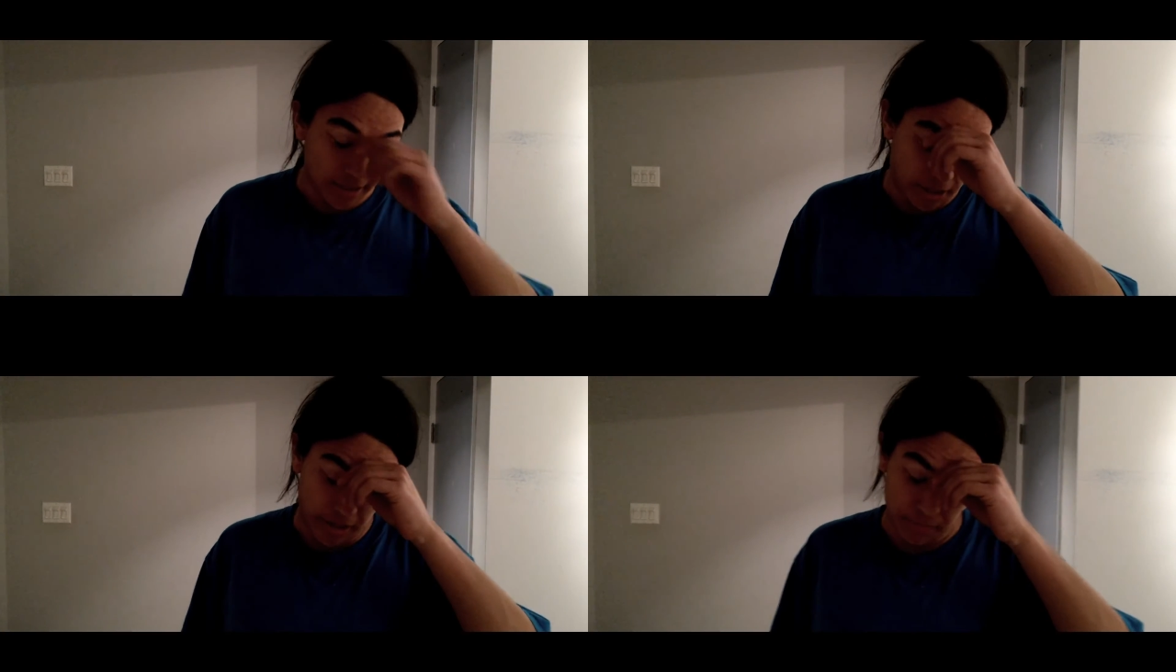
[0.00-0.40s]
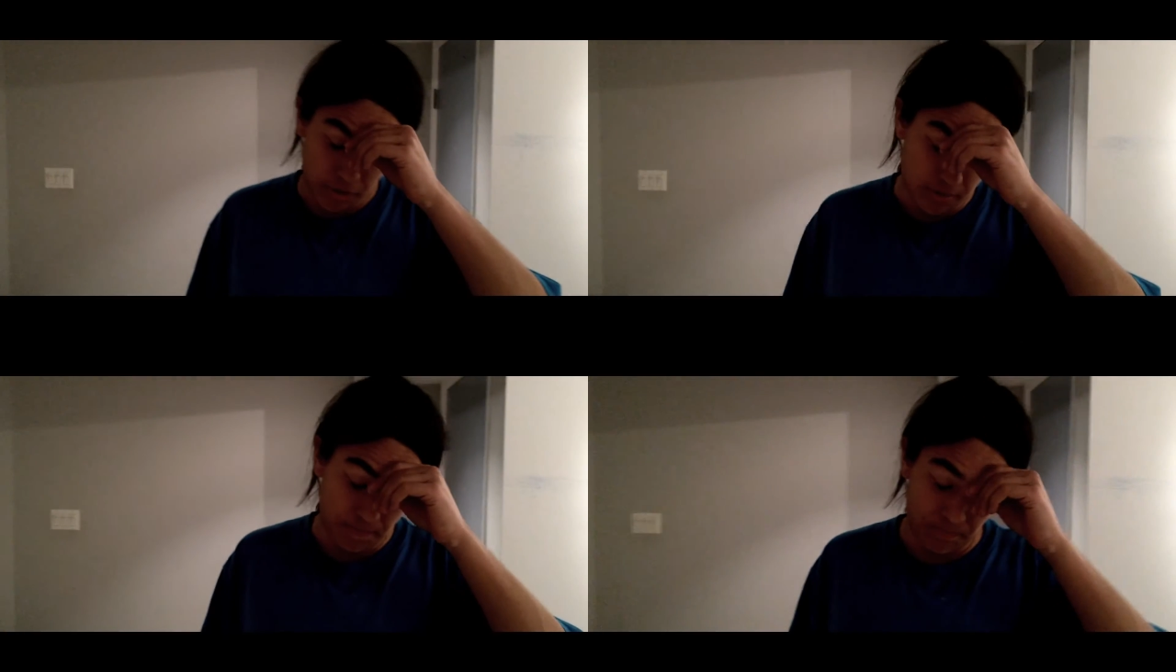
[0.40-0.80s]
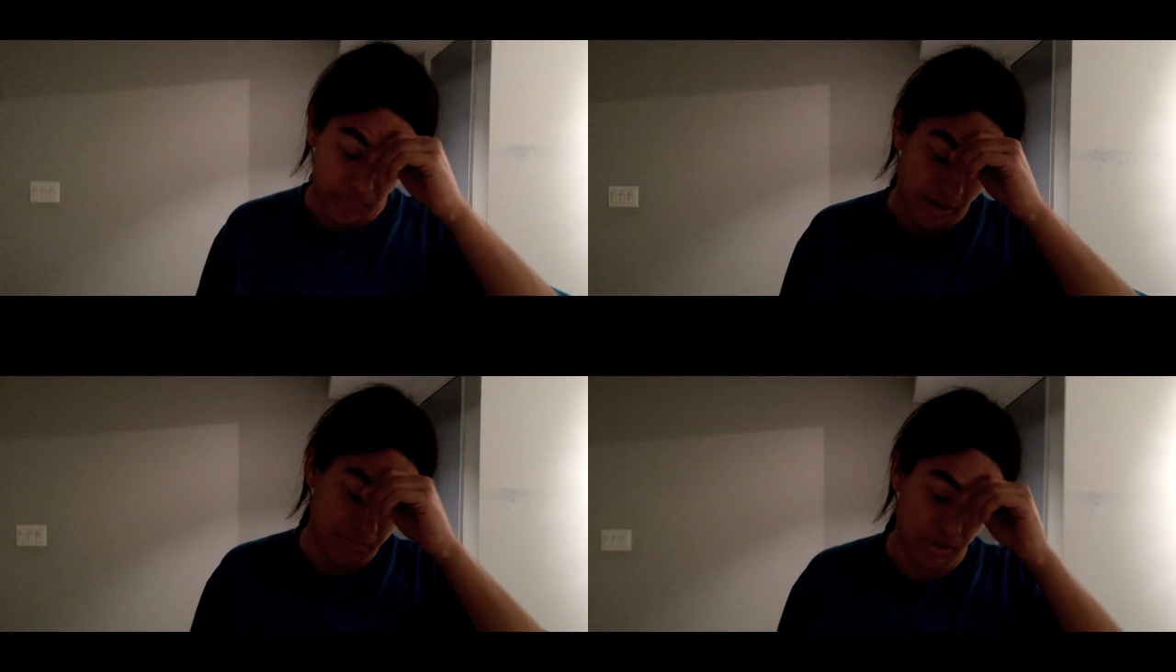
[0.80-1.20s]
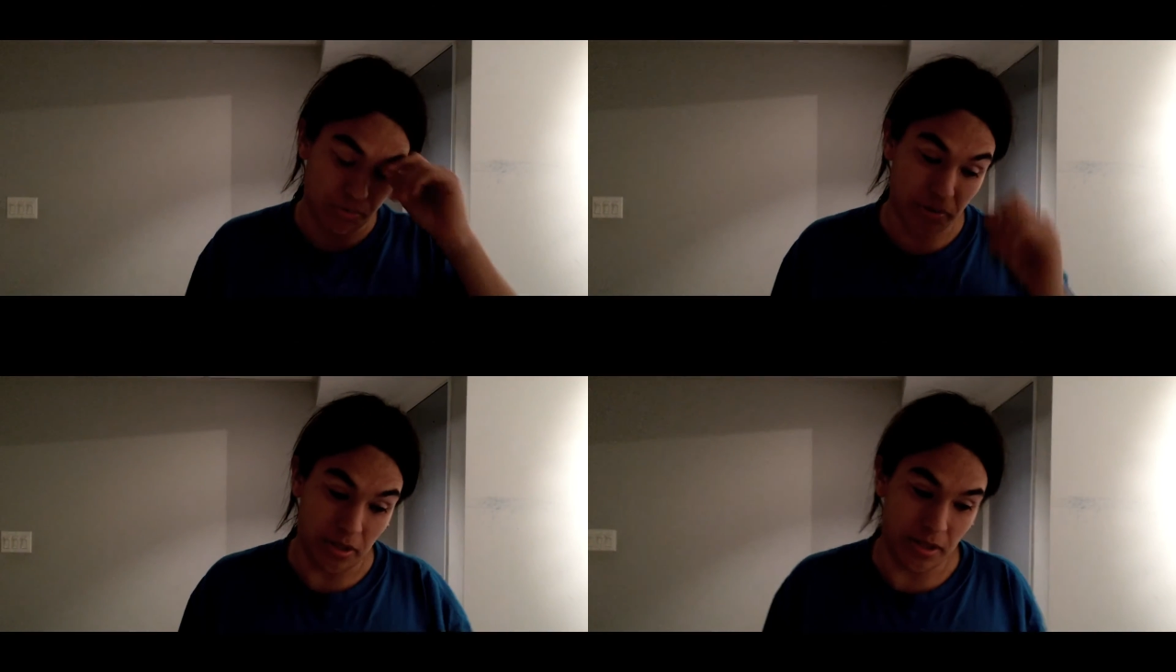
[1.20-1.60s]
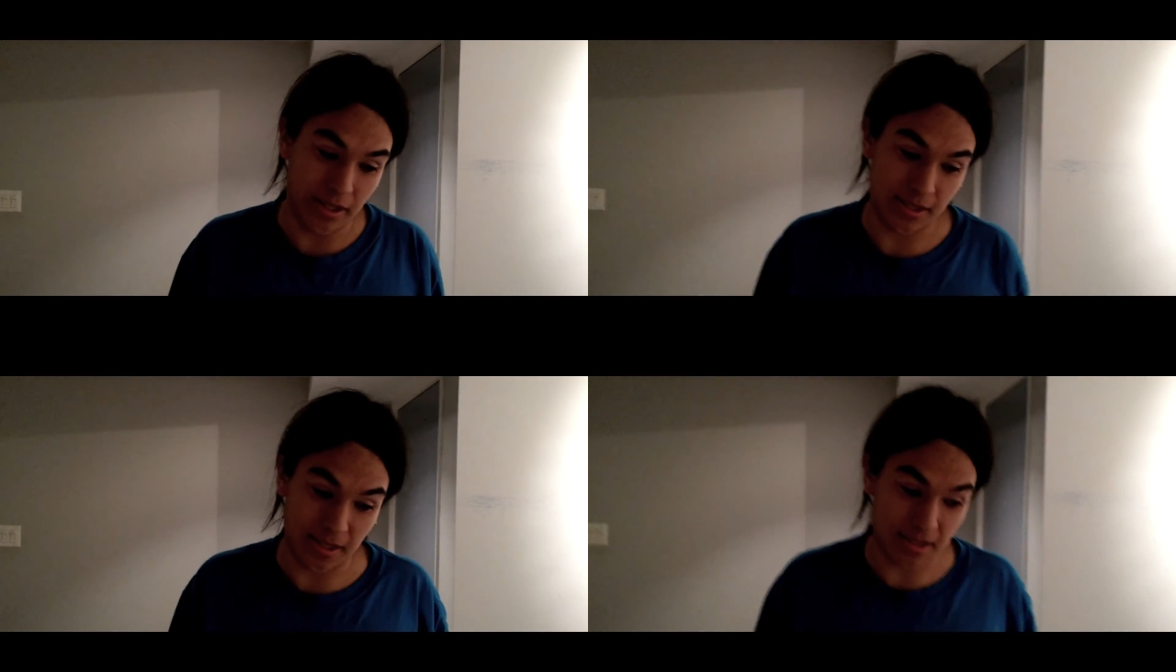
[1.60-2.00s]
Sorry, I'm just I'm just really
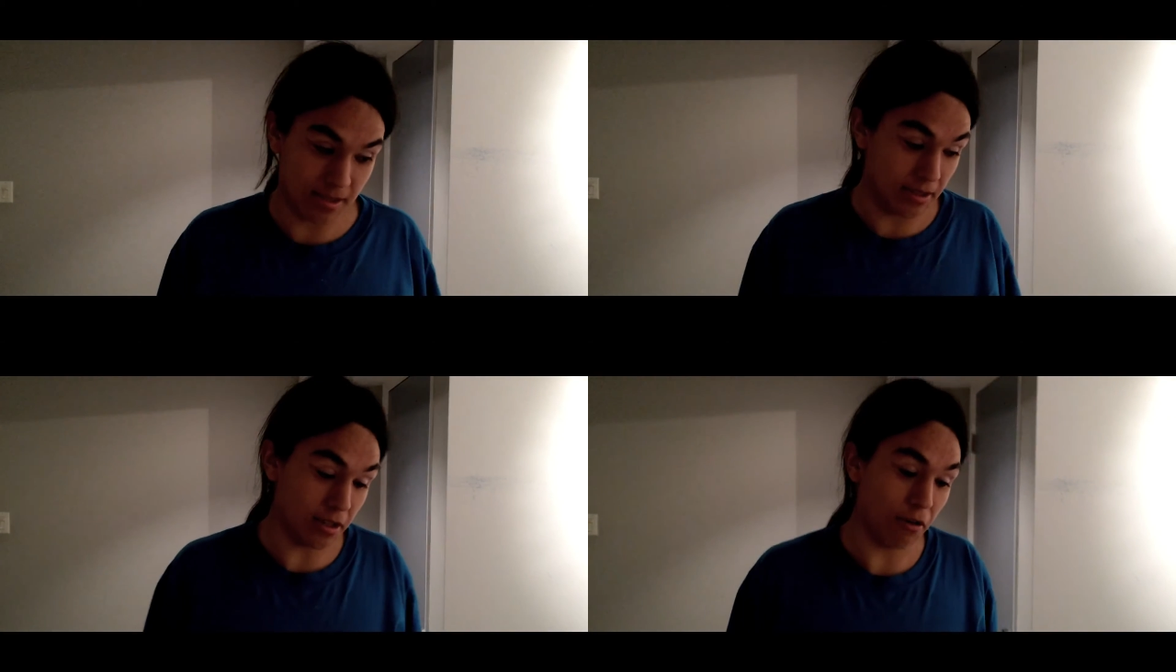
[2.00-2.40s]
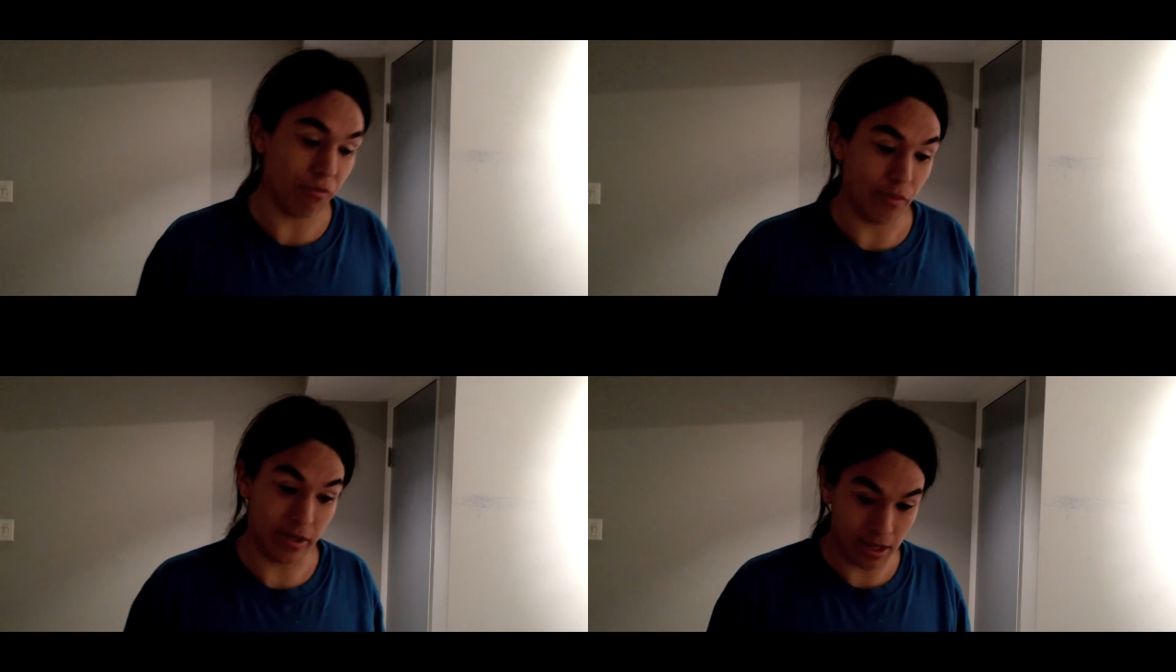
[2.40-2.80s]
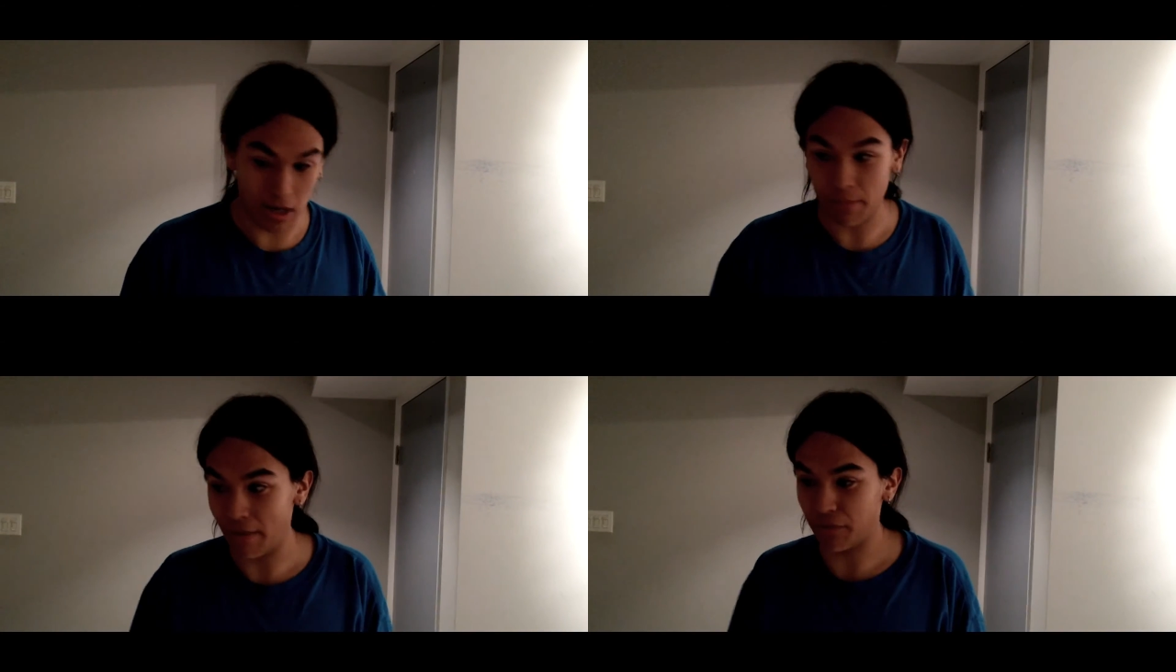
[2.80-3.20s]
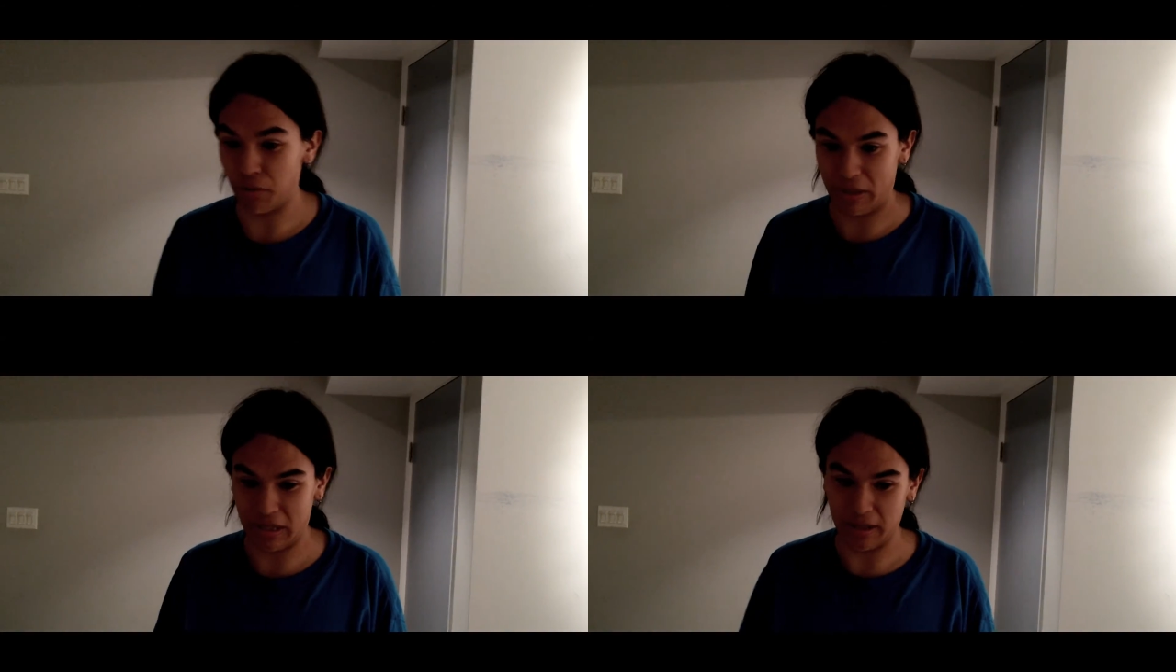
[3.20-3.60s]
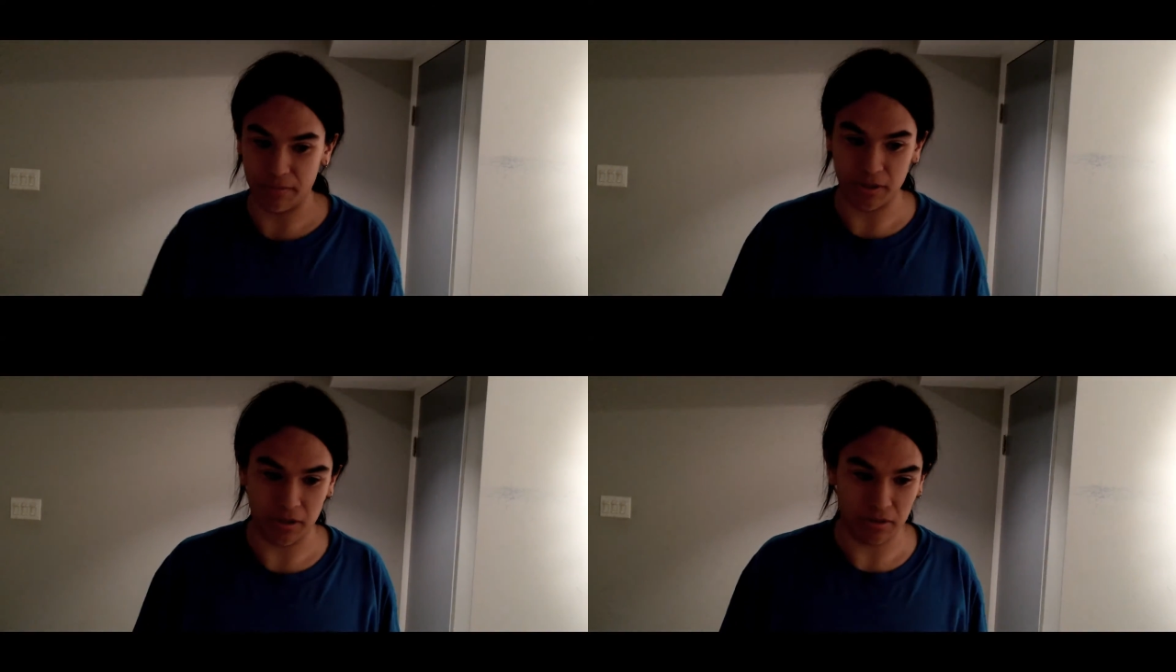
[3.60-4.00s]
lazy. It's it's hard for me to get up after I wake
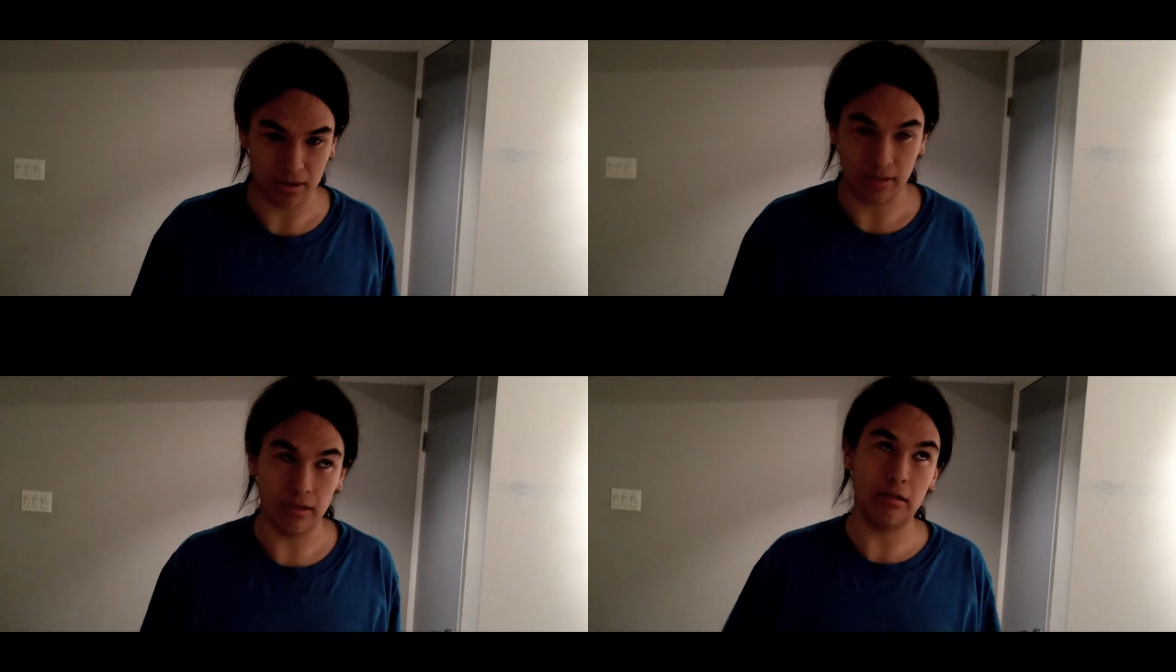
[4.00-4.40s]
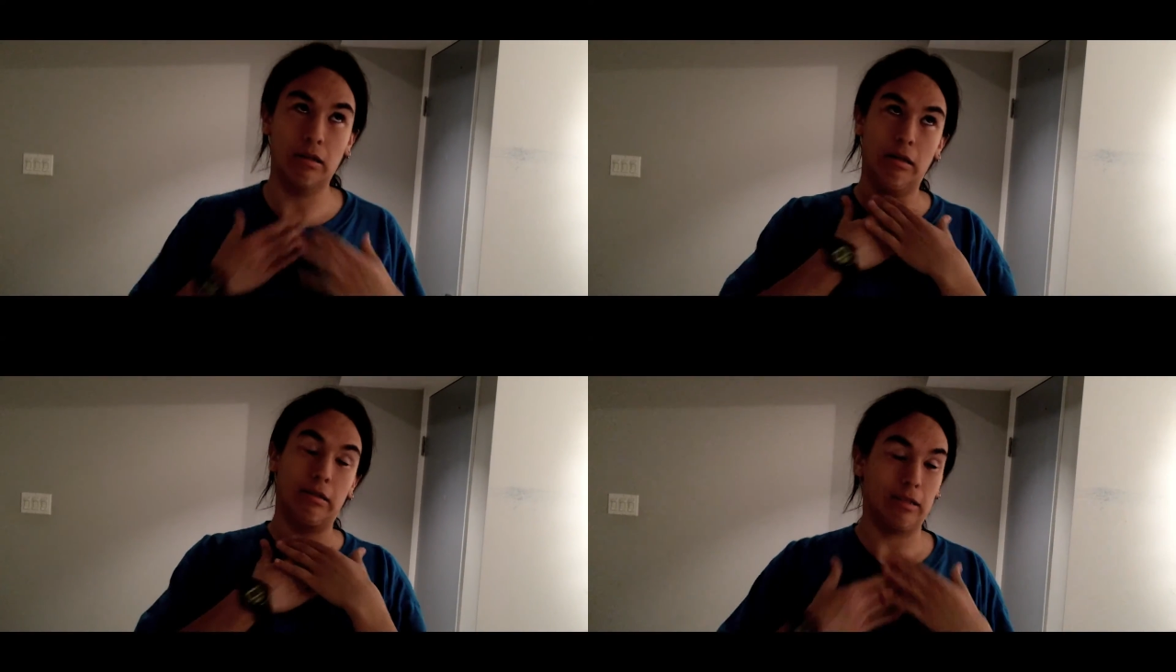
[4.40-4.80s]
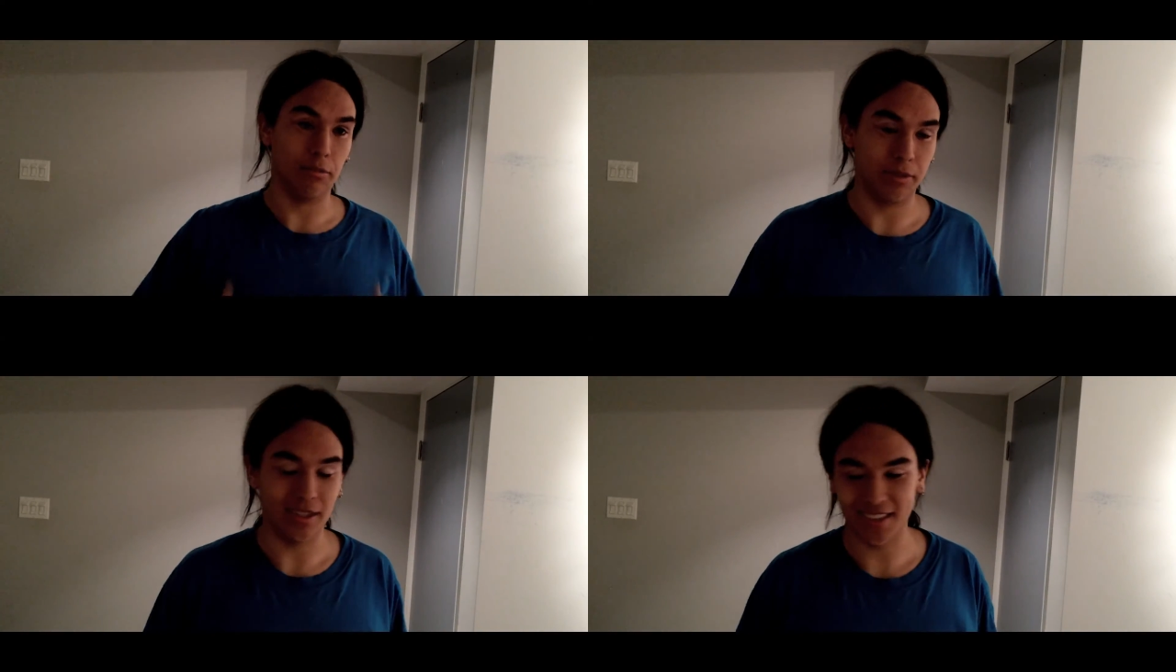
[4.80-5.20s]
up. You know, it's like, oh, kill me.